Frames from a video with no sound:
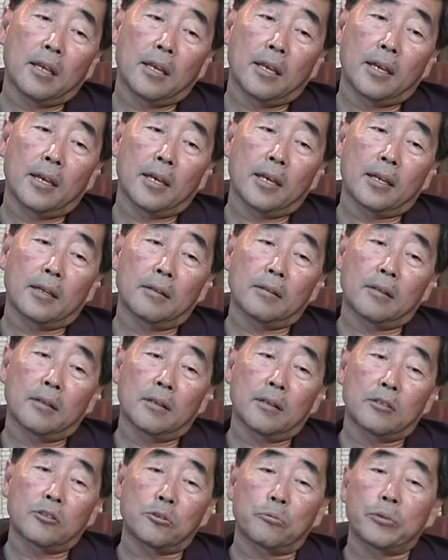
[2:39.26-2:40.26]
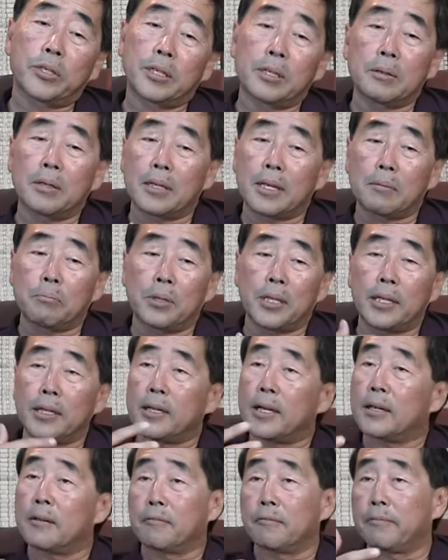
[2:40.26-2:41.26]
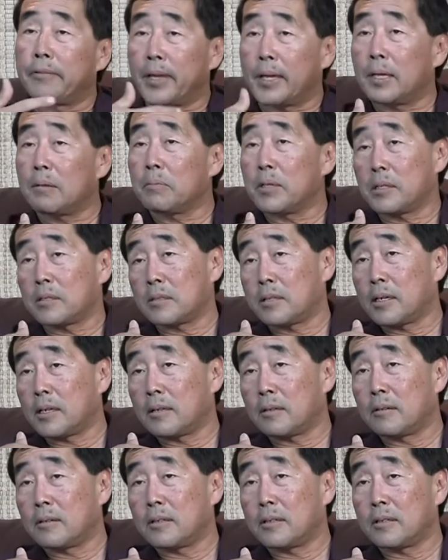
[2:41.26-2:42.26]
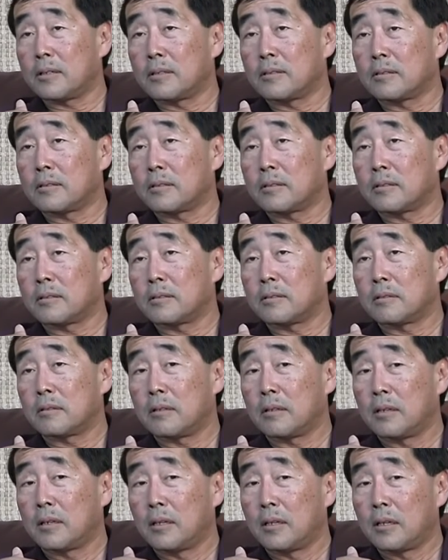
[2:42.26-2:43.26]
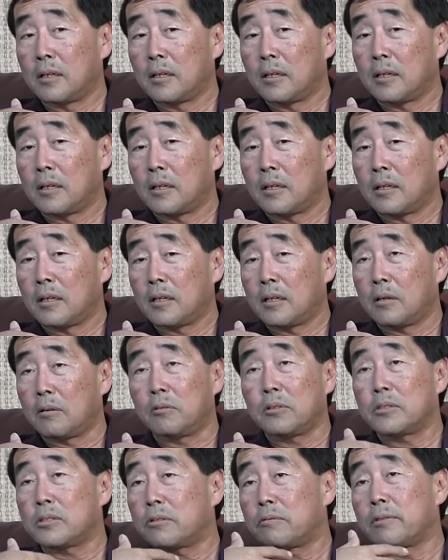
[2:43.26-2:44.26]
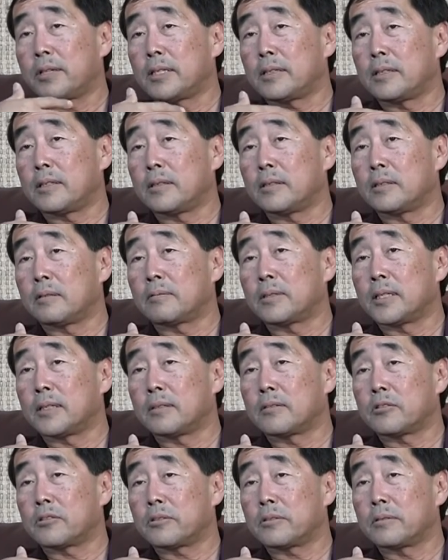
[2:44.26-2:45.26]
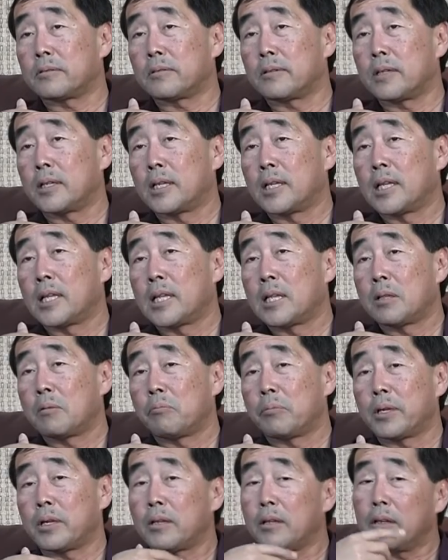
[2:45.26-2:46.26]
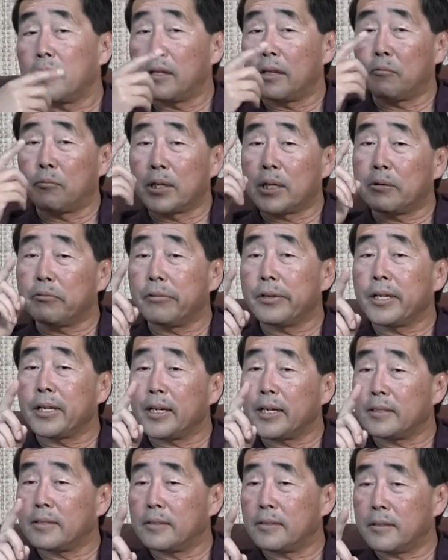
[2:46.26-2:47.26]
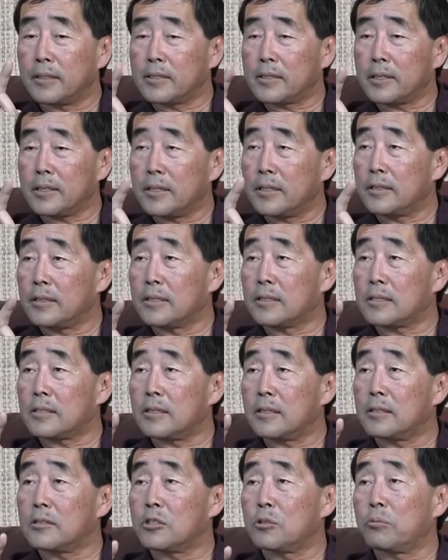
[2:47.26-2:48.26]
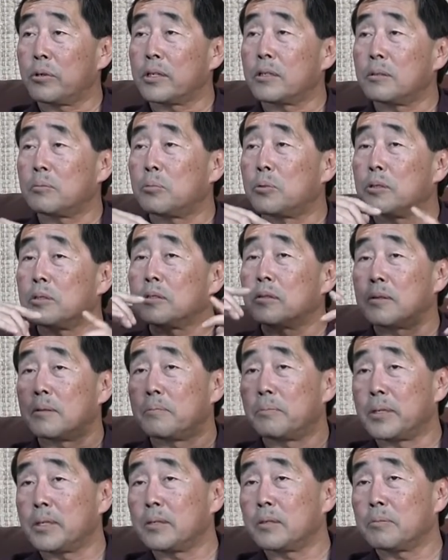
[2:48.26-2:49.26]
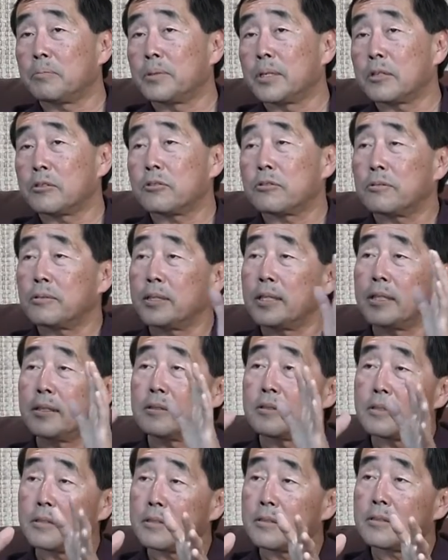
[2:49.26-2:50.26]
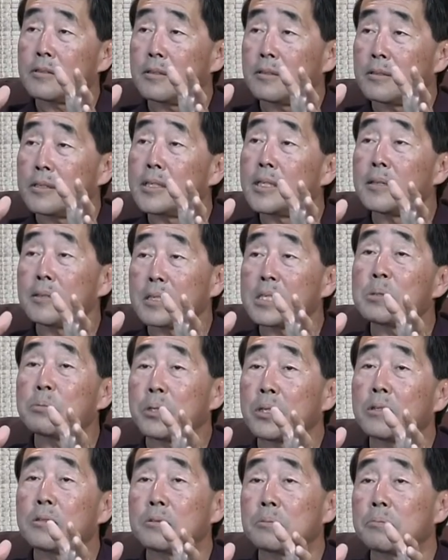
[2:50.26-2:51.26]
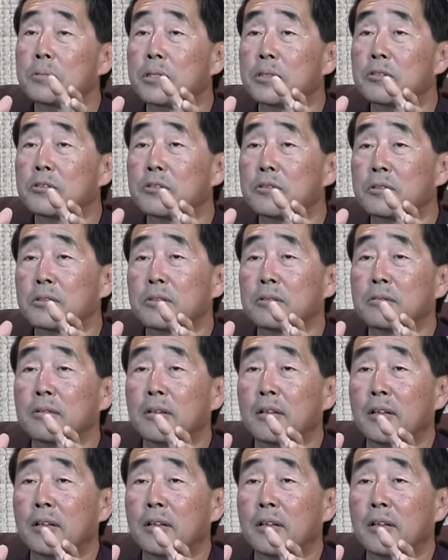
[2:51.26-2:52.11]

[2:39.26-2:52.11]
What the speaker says: And so when it played out in families like ours, it was a great deal of tension. But whenever we got to this kind of discussion where I could point to the bigger picture and he insisted on seeing the smaller picture,